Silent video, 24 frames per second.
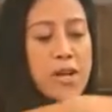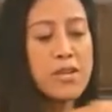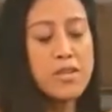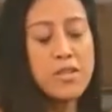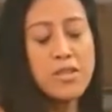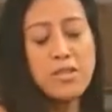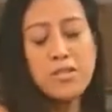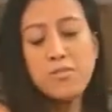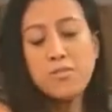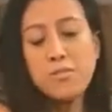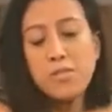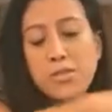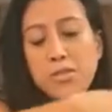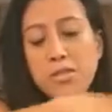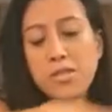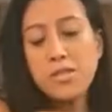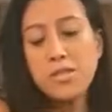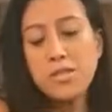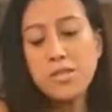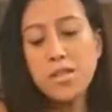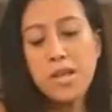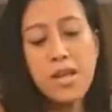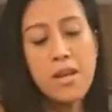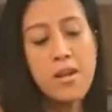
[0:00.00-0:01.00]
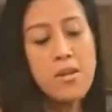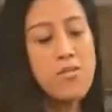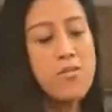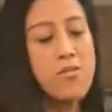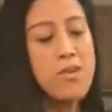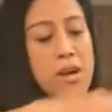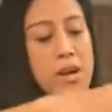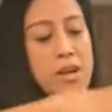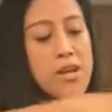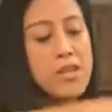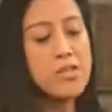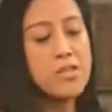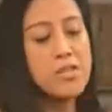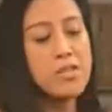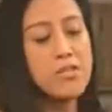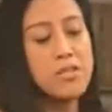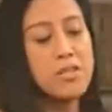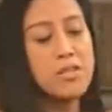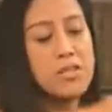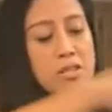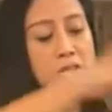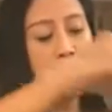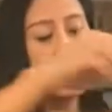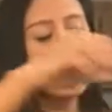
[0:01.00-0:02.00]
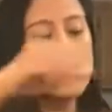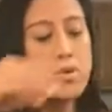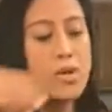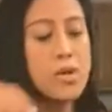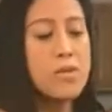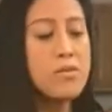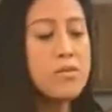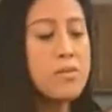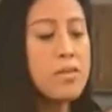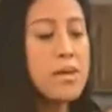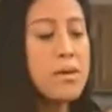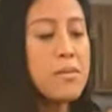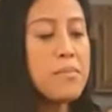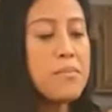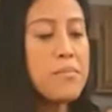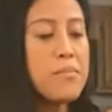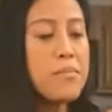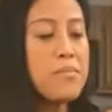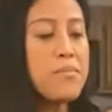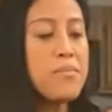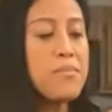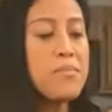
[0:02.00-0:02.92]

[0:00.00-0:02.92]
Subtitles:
you can put this in an air fryer too, just to brown them.